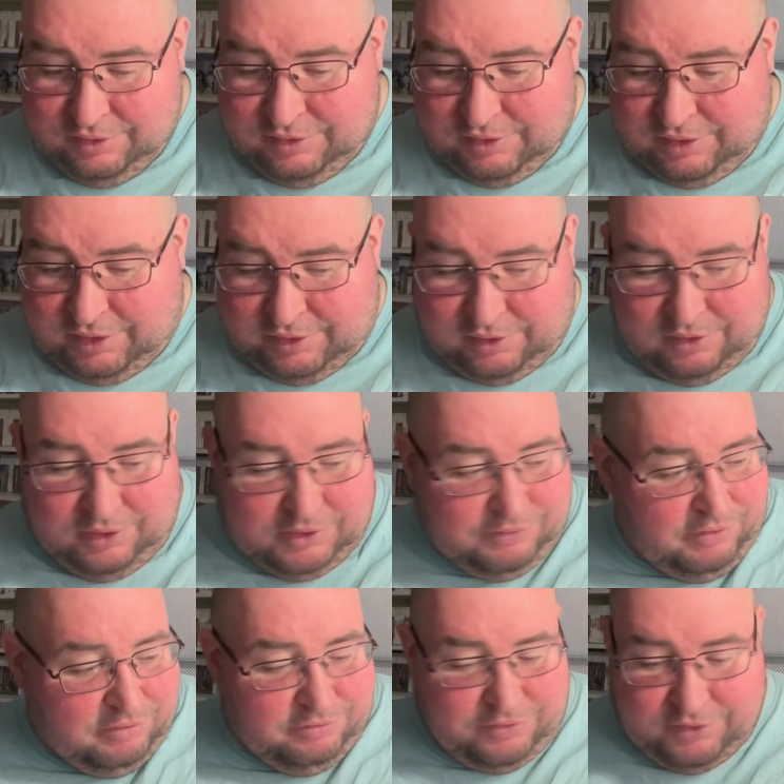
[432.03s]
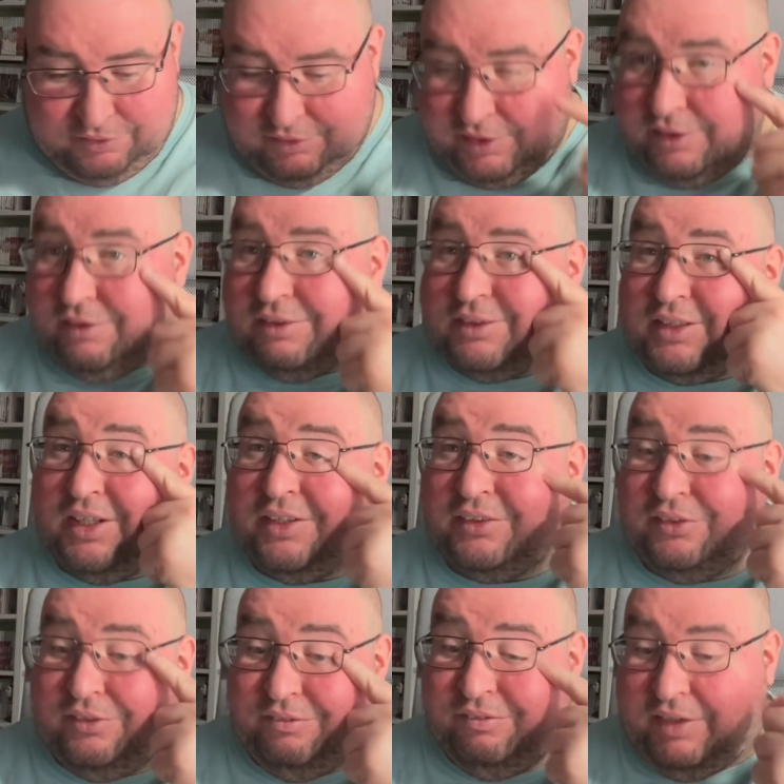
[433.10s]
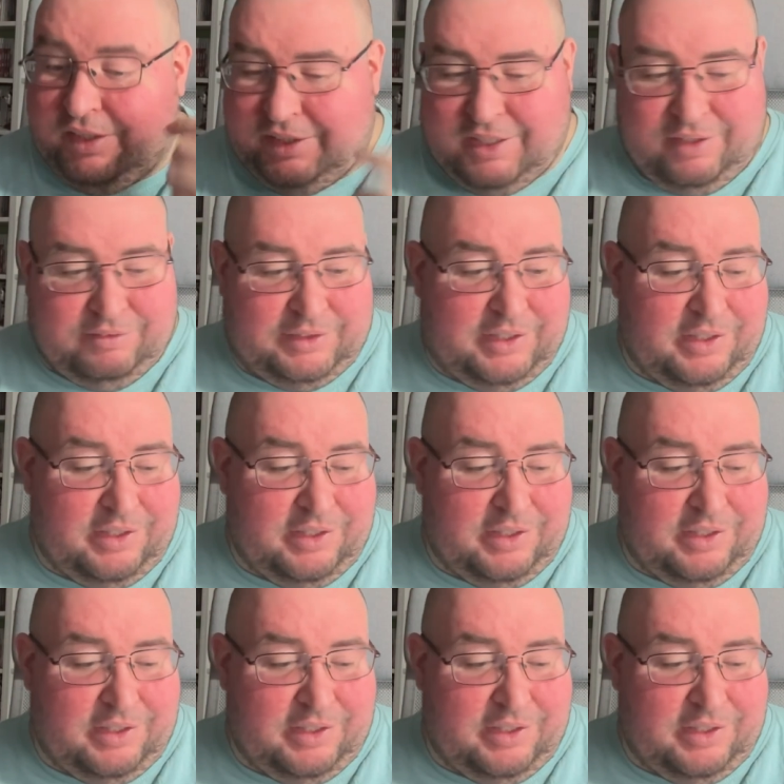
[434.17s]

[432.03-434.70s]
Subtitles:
And the last one for the Wii, like I say, there's not many games there.